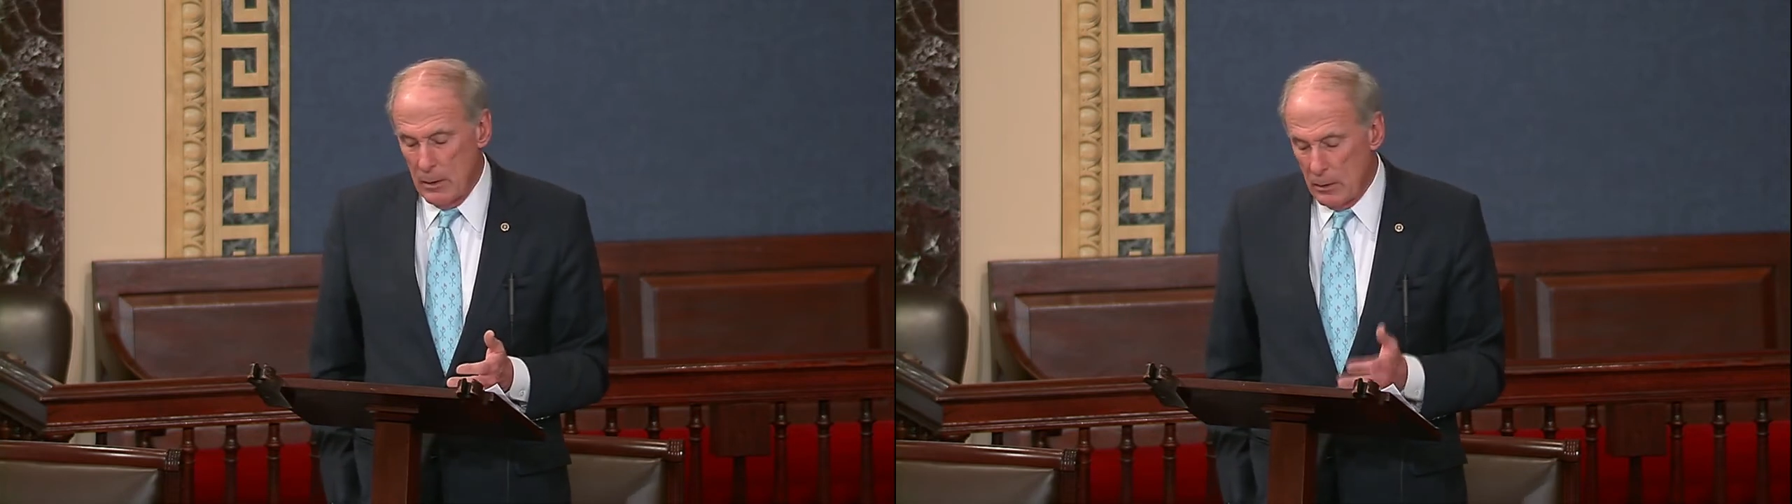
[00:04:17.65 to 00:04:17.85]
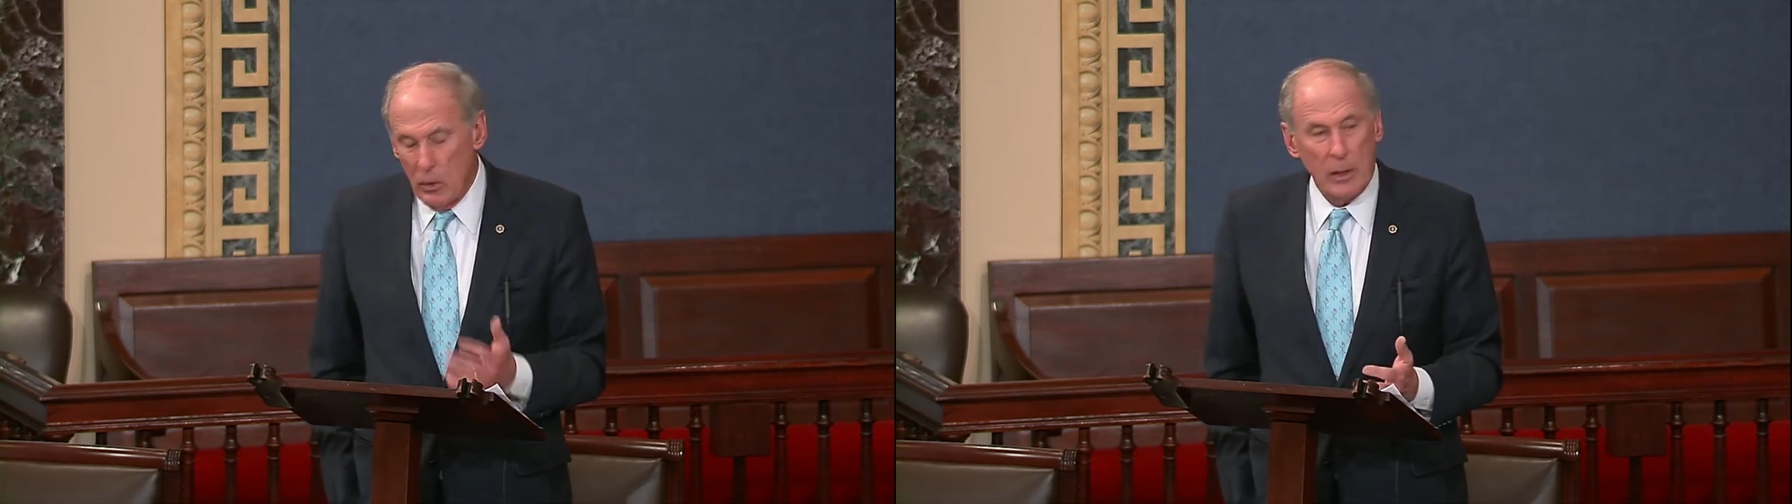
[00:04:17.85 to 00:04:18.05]

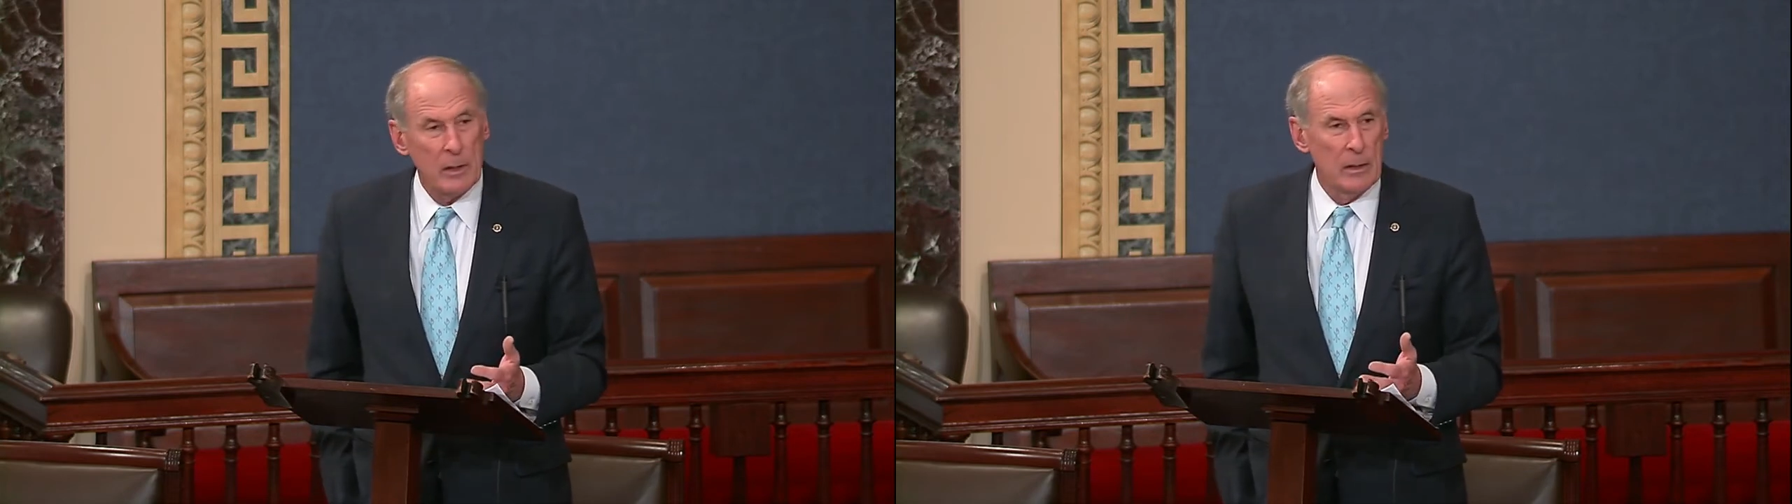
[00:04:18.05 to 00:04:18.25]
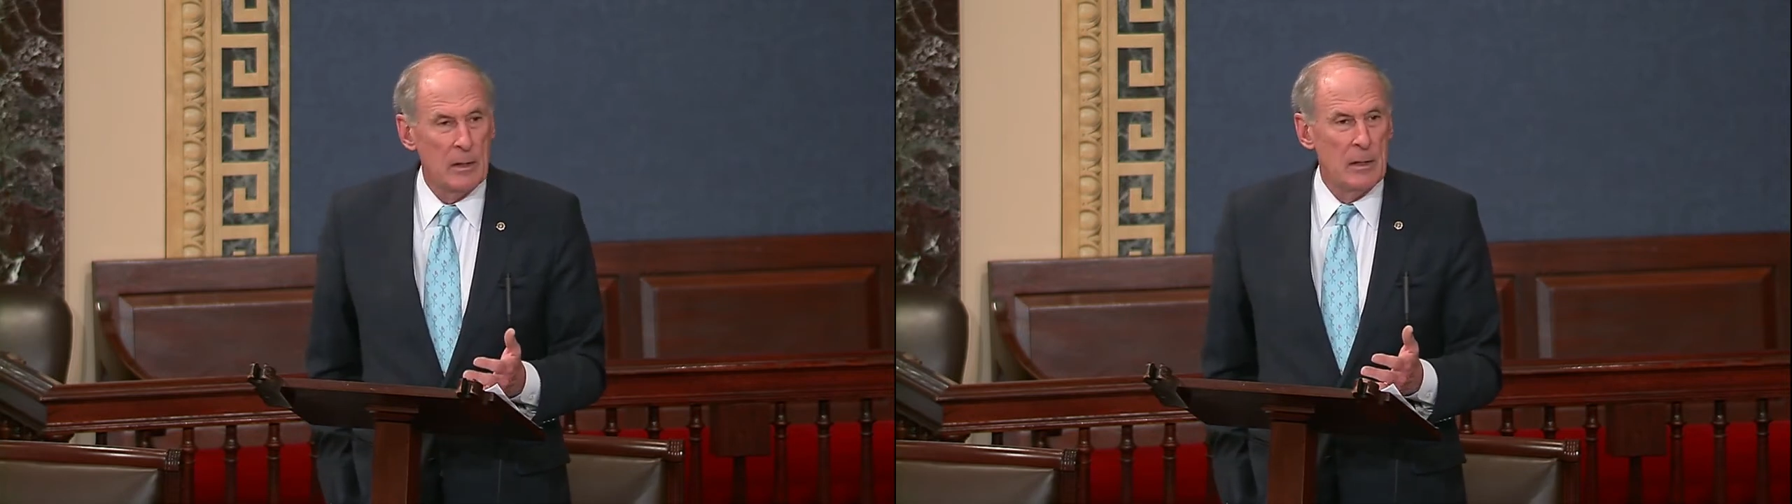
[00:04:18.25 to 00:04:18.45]

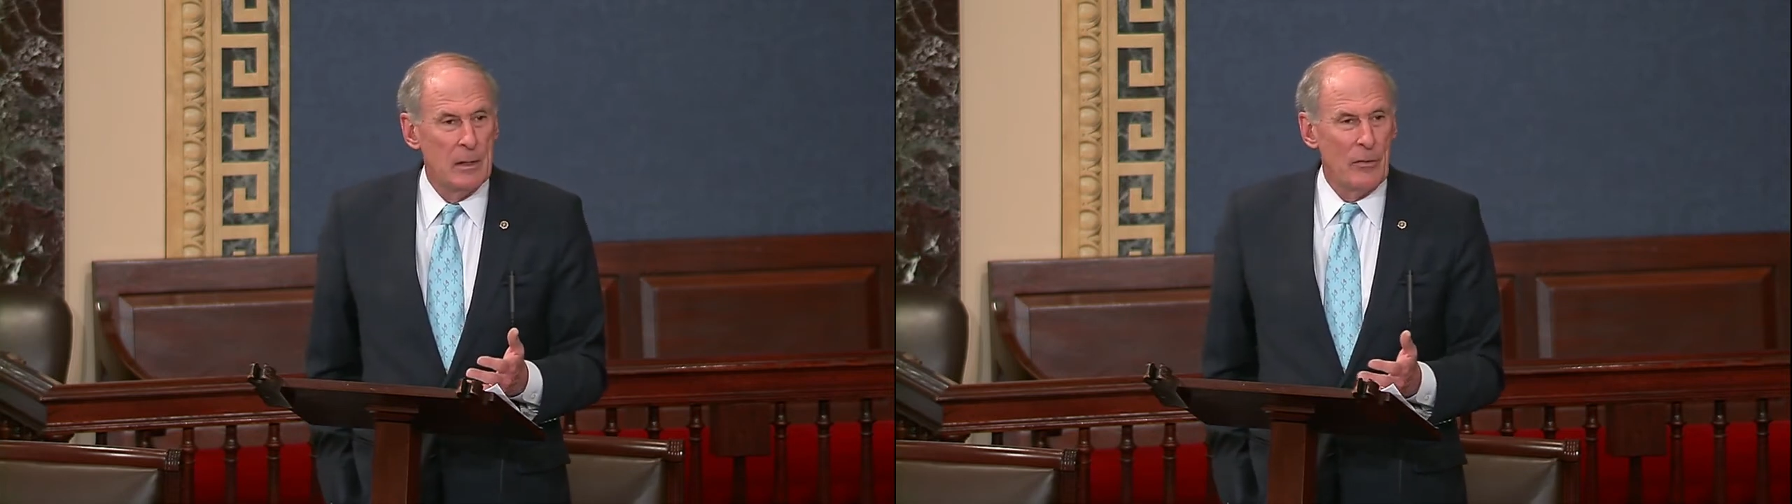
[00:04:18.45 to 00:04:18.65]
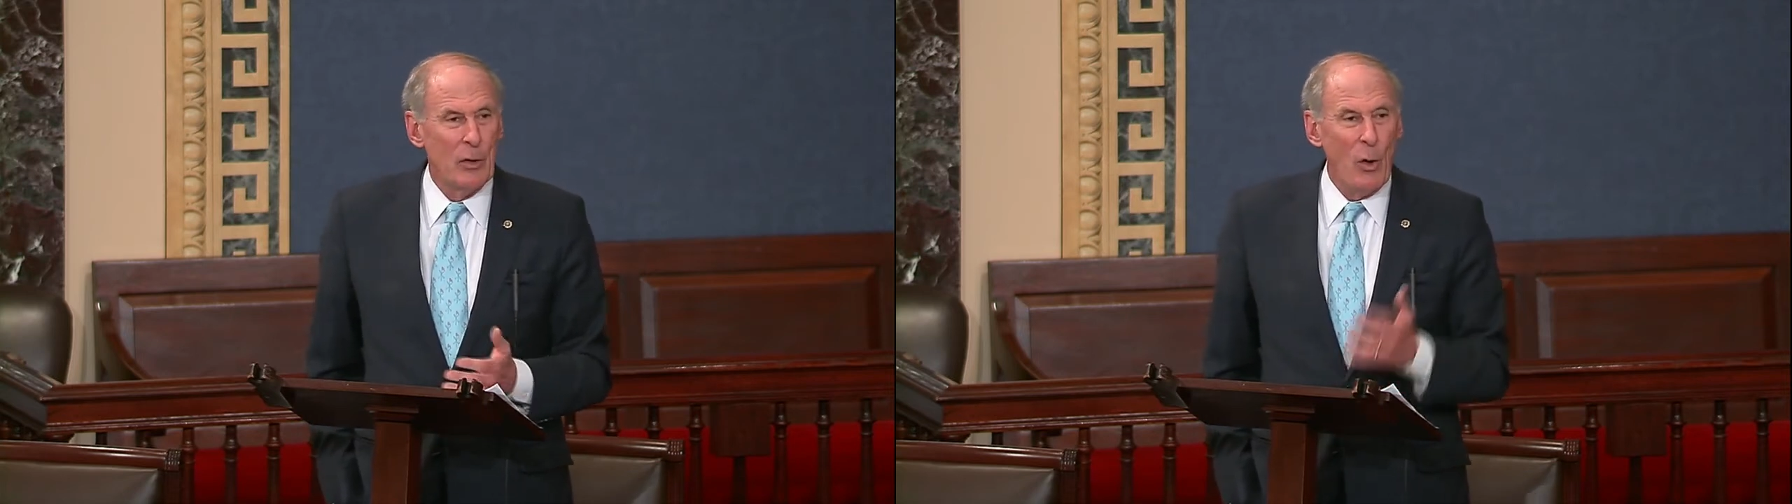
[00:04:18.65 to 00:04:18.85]
Look,
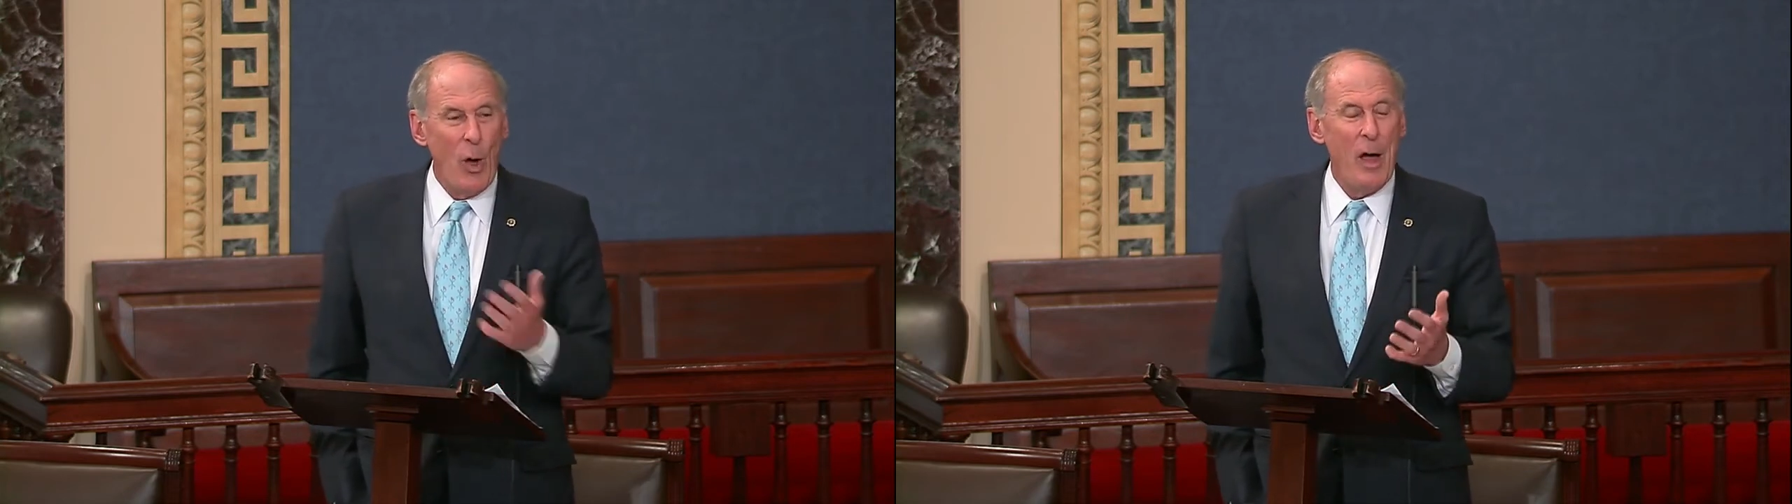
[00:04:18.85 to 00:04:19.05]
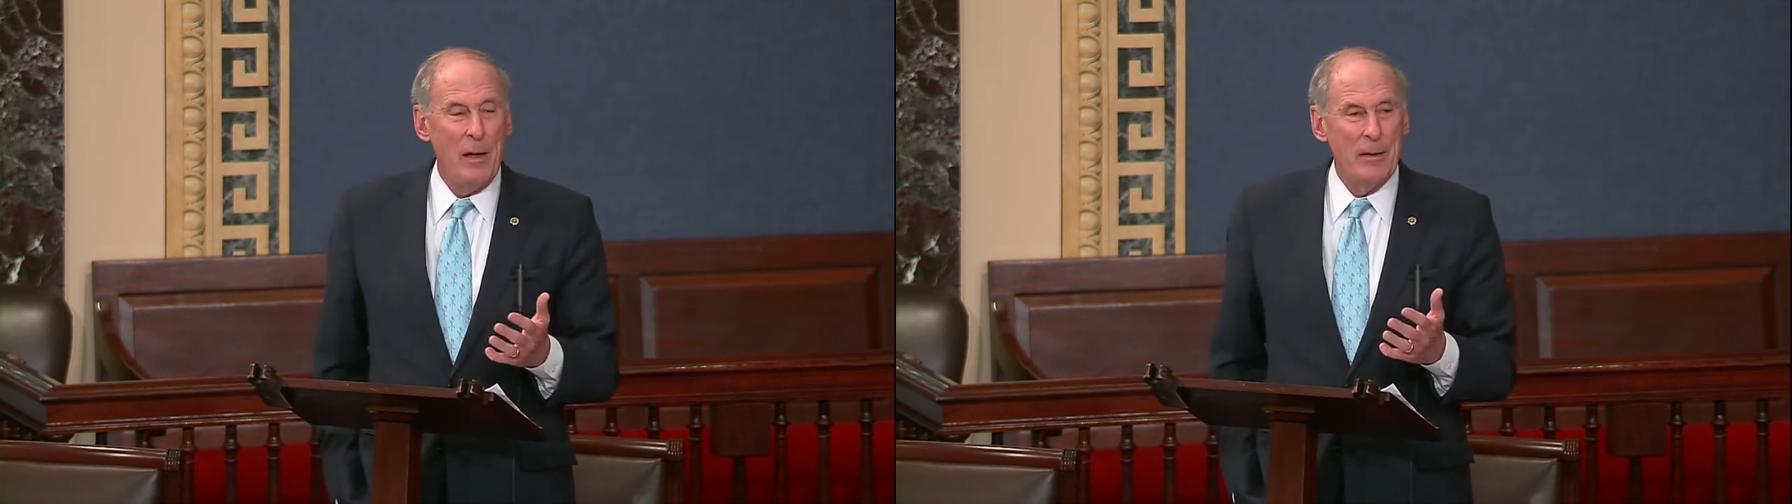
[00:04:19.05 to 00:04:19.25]
the
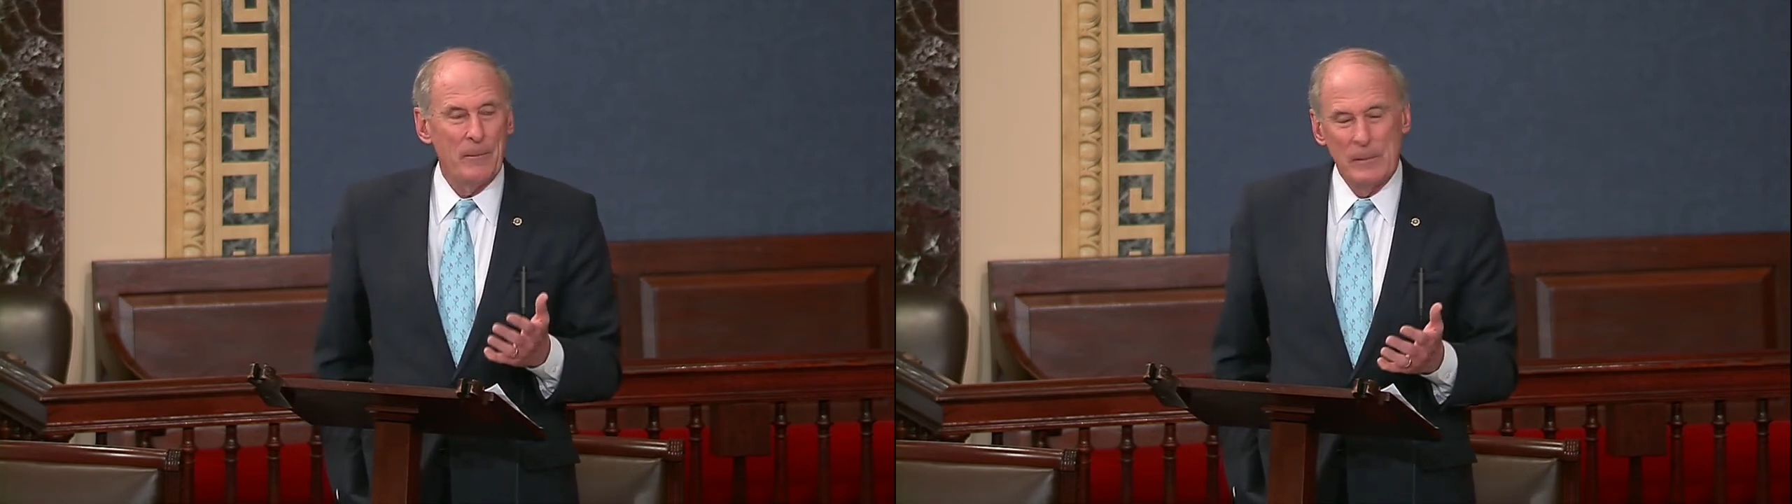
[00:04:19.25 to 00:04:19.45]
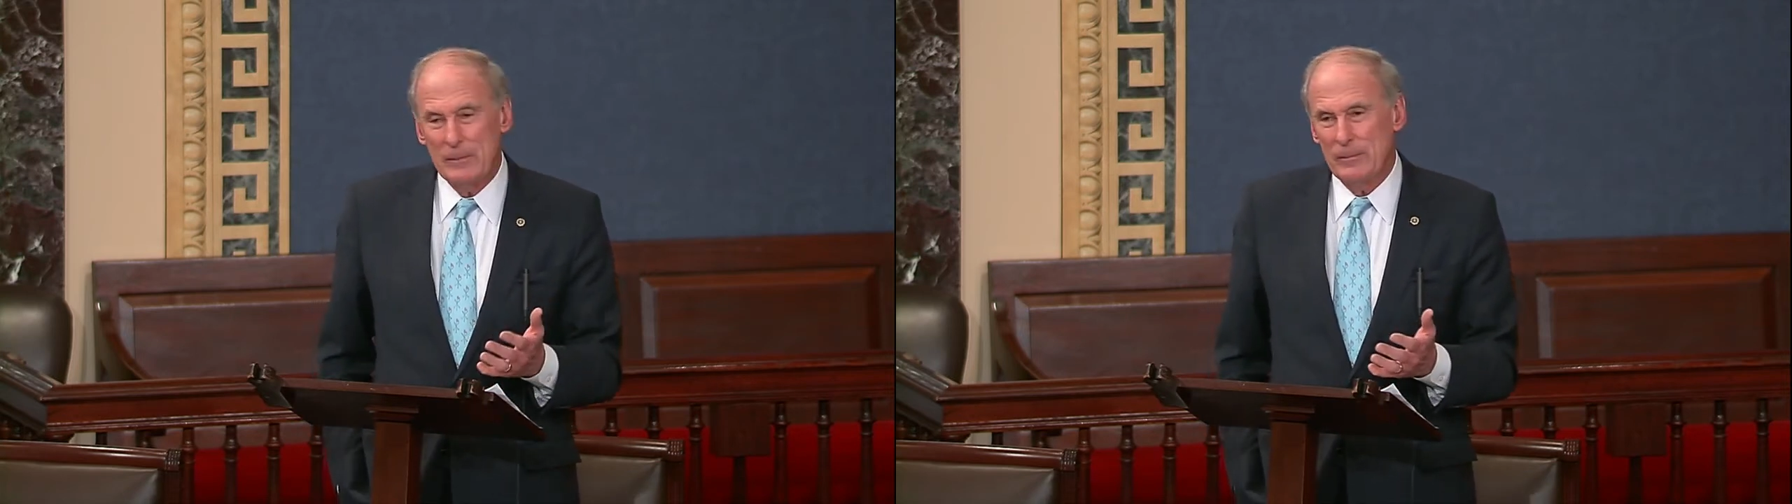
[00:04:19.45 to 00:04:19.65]
law